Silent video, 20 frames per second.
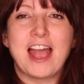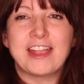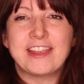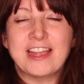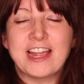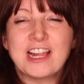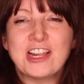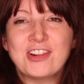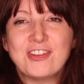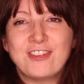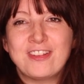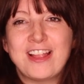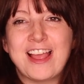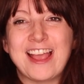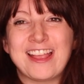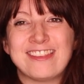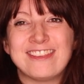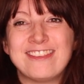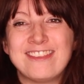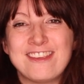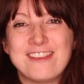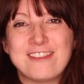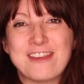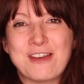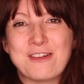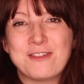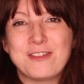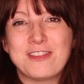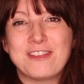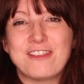a natural
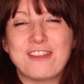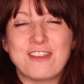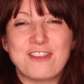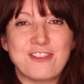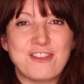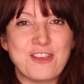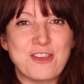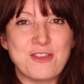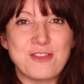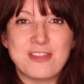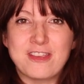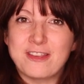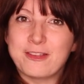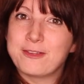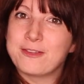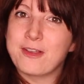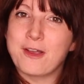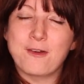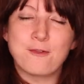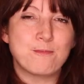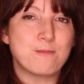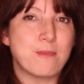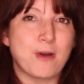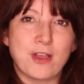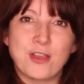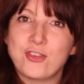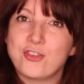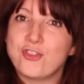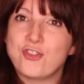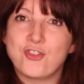antidote to this sort of
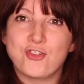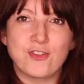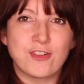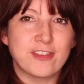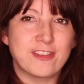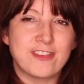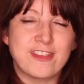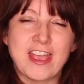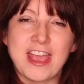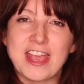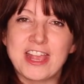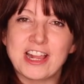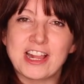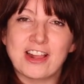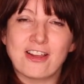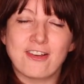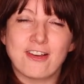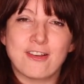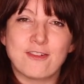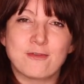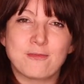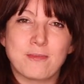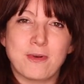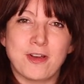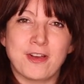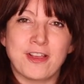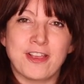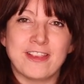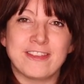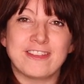boisterous nature of
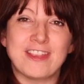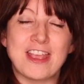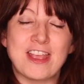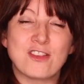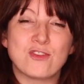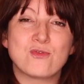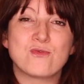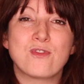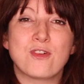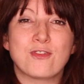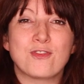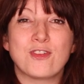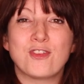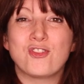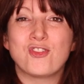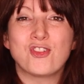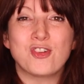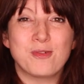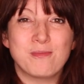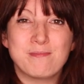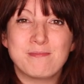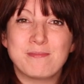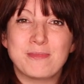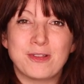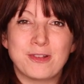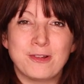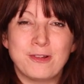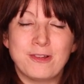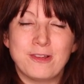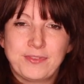boys is rough and
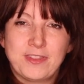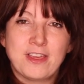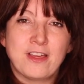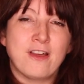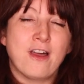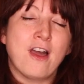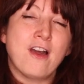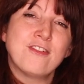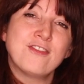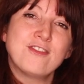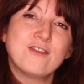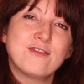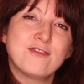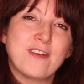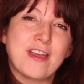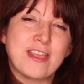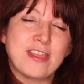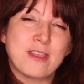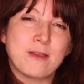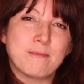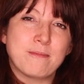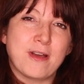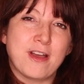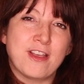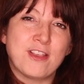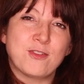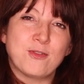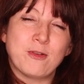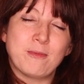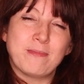tumble. You'll often find that
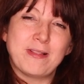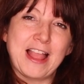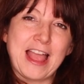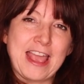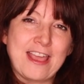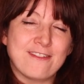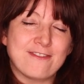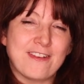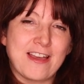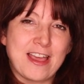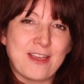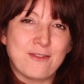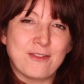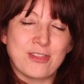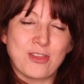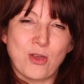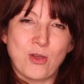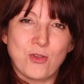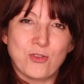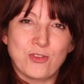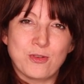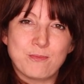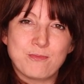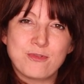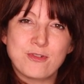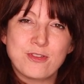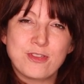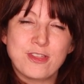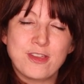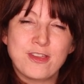boys will play fight with older
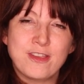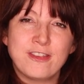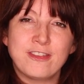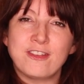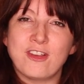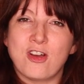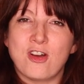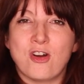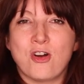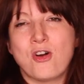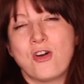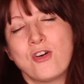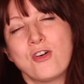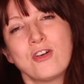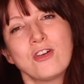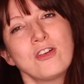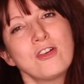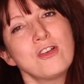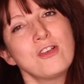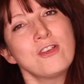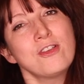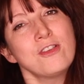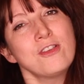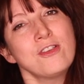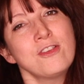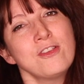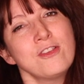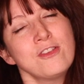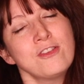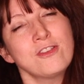brothers or
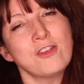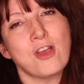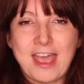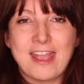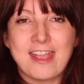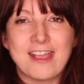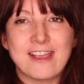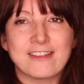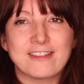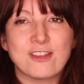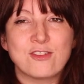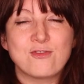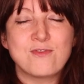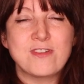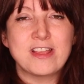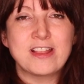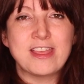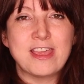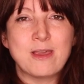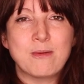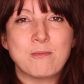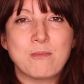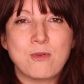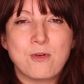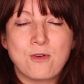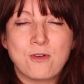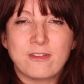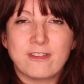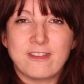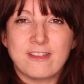uncles, and it's a really
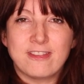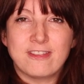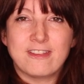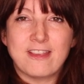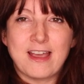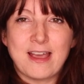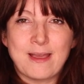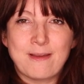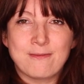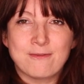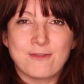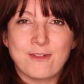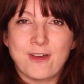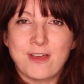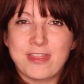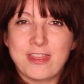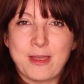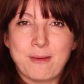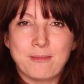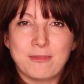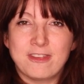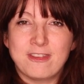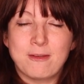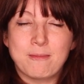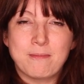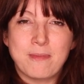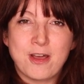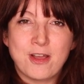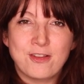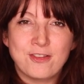important time for them to
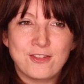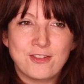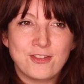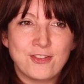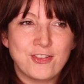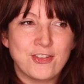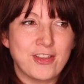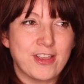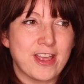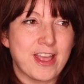bond.